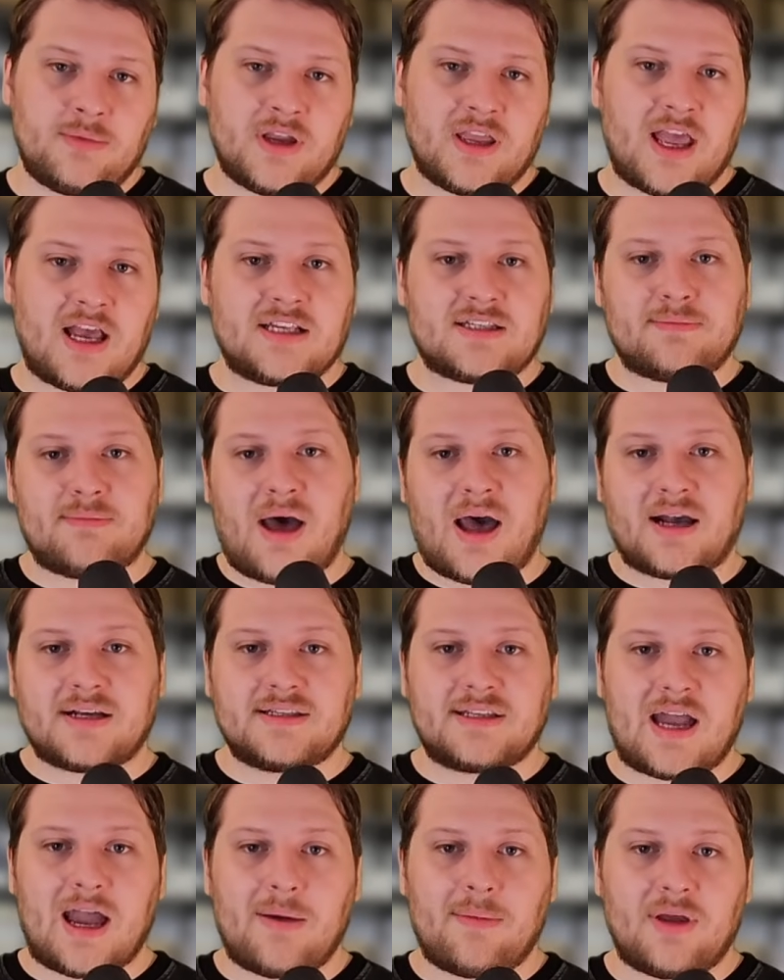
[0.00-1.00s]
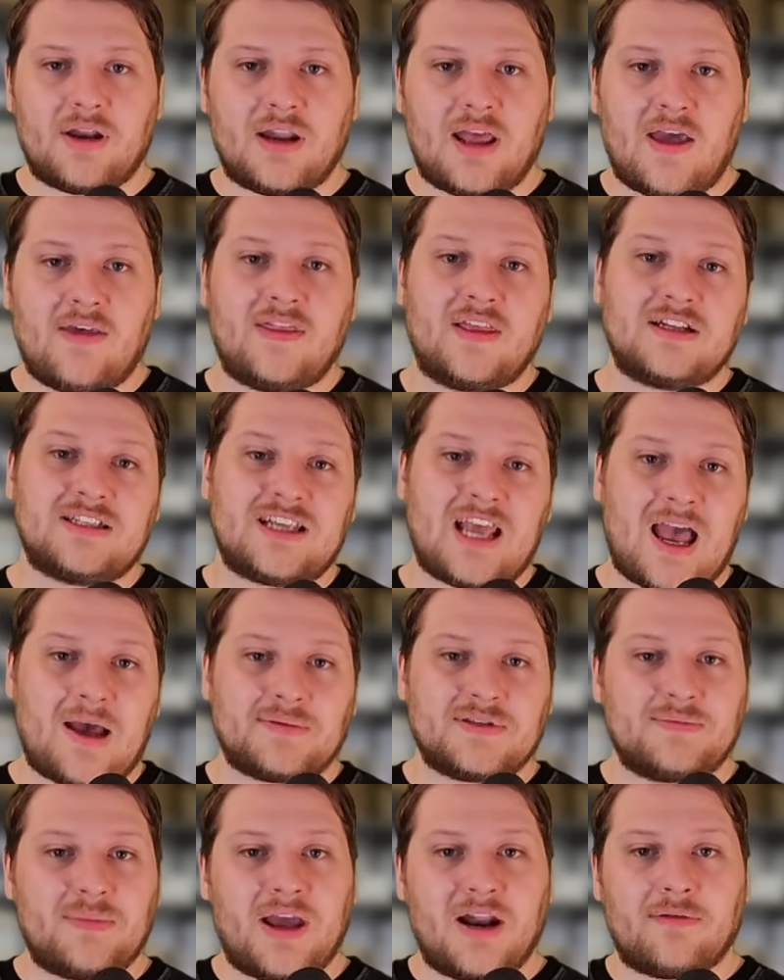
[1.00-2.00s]
casts Mox Diamond, and then
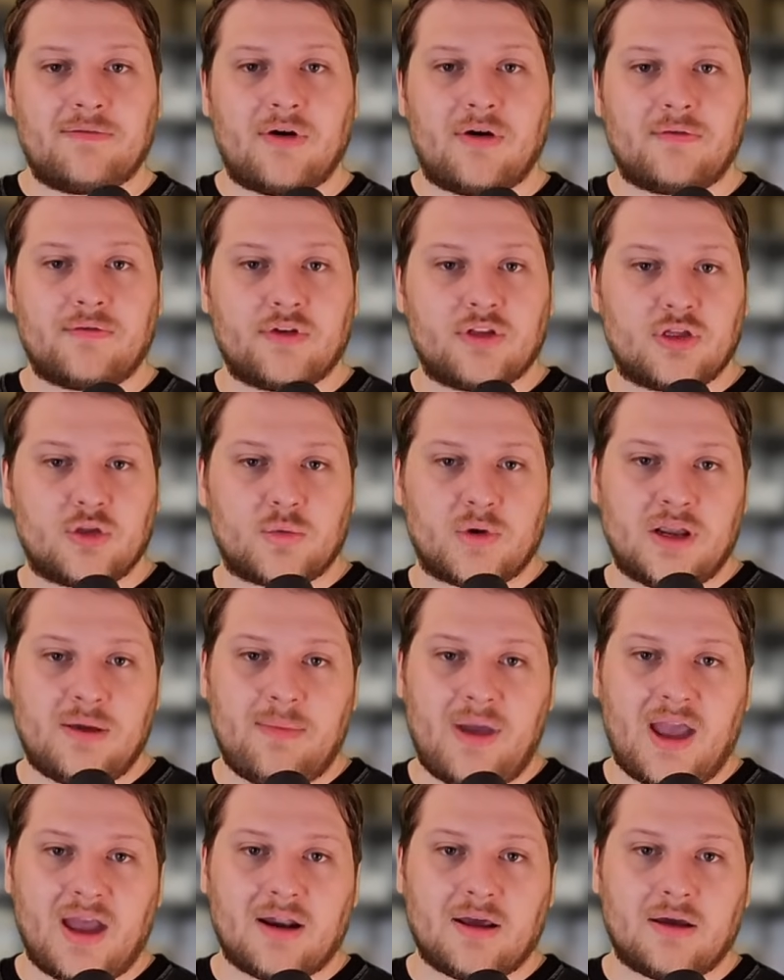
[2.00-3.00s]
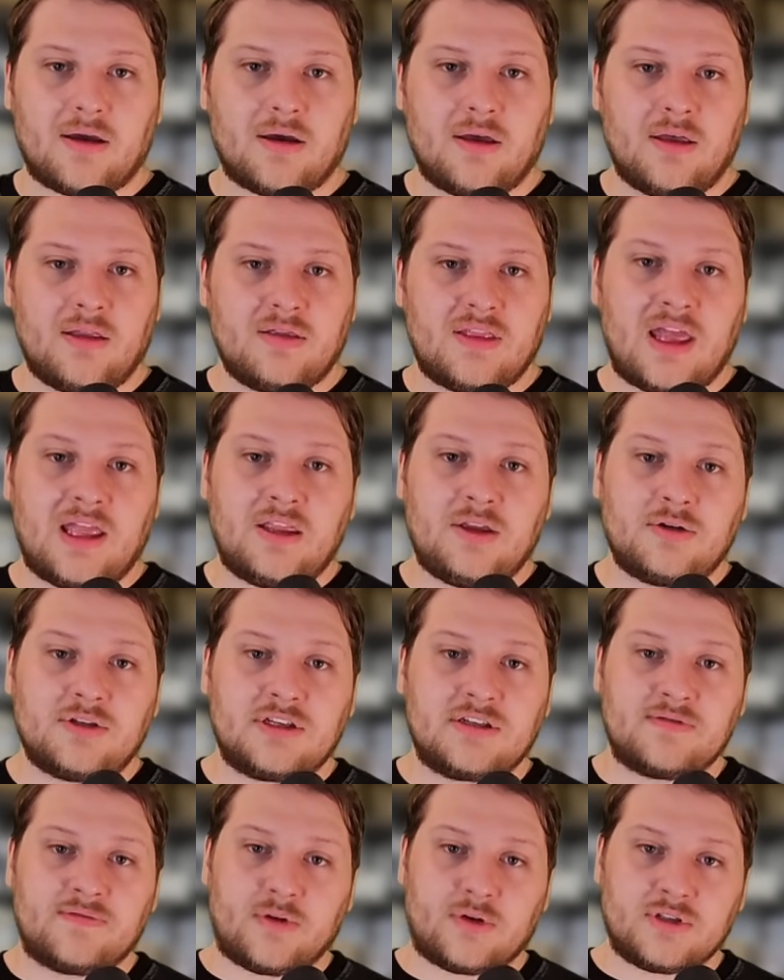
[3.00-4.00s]
taps Mana Vault for 3 mana. then
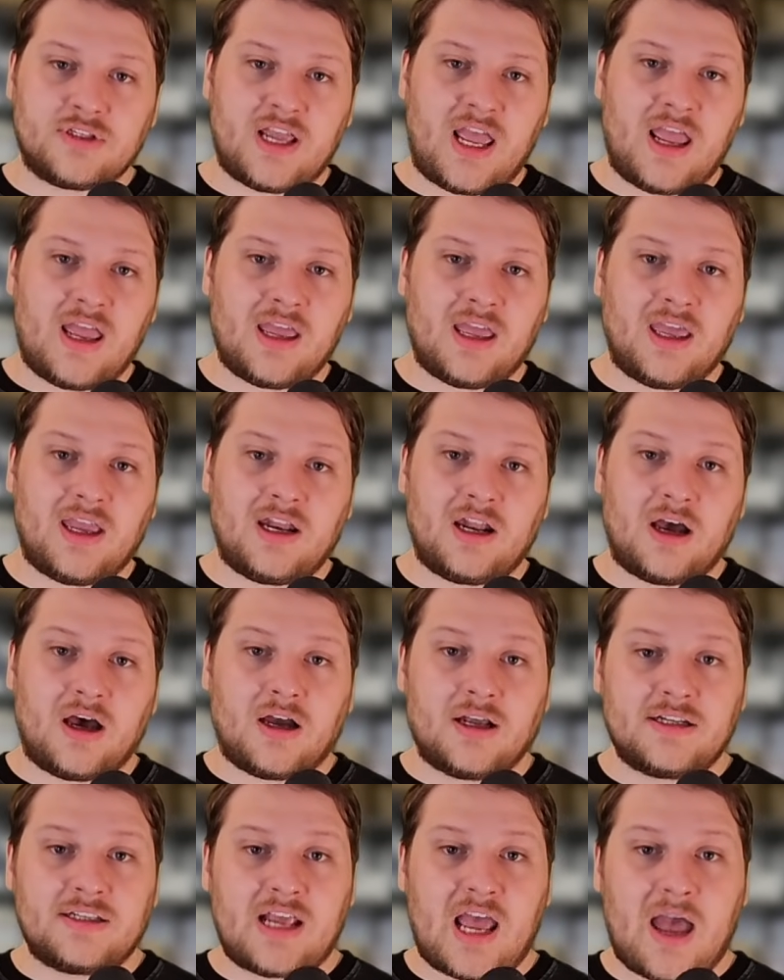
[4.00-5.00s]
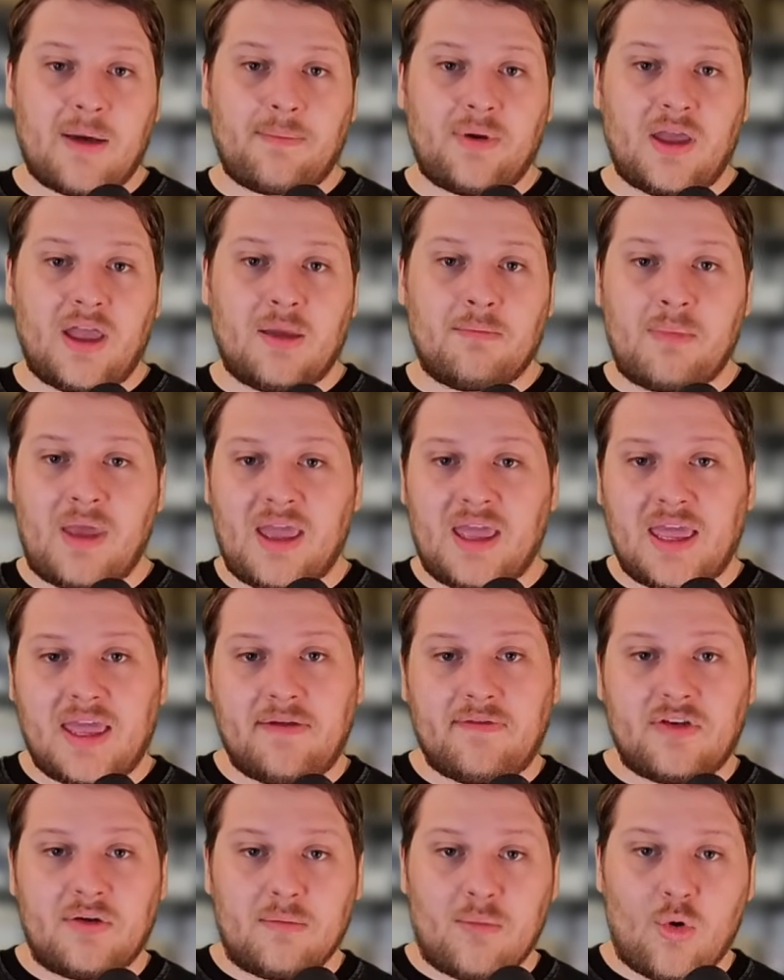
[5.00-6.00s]
uses Voltaic Key to untap it and make
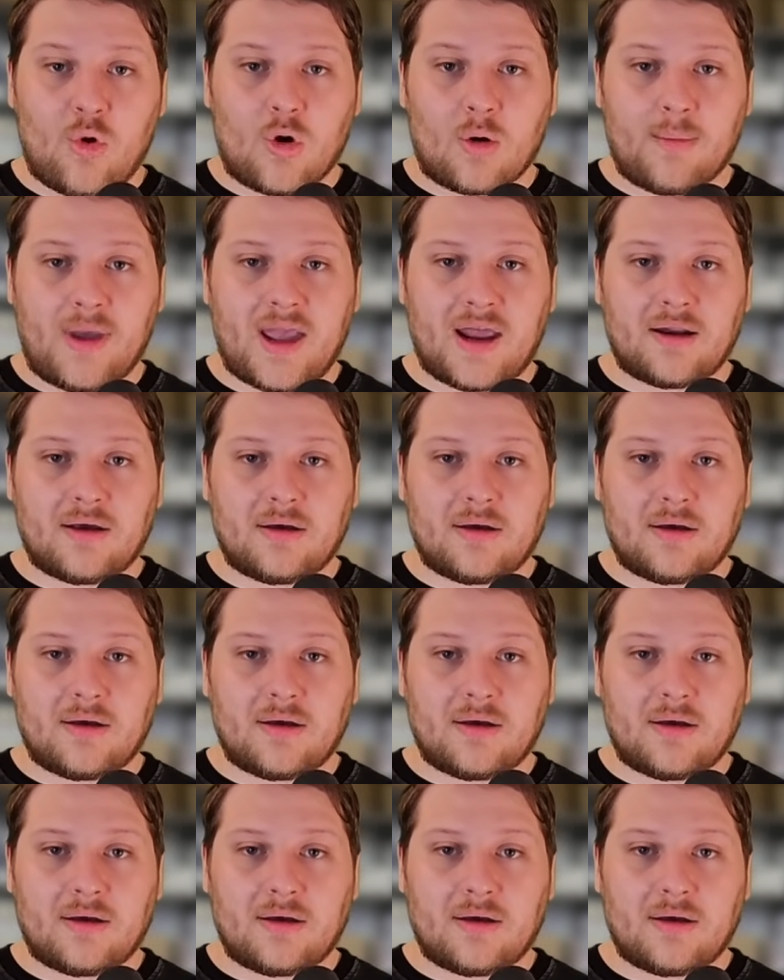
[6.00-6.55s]
even more mana.